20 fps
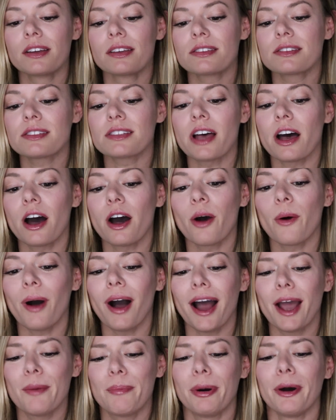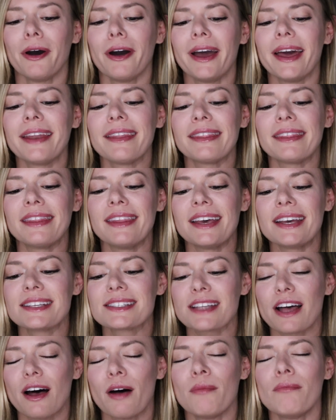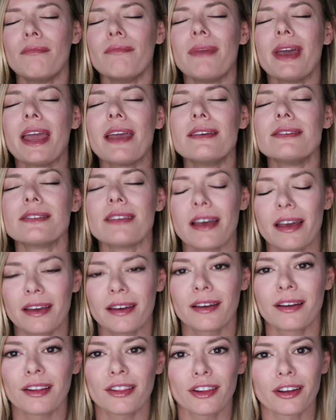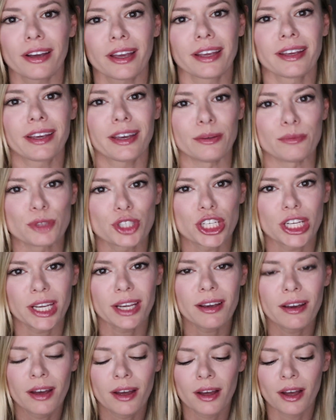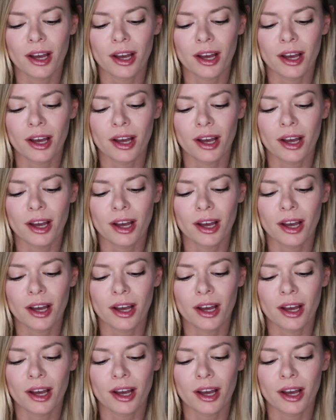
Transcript: So I put this amazing looking kimchi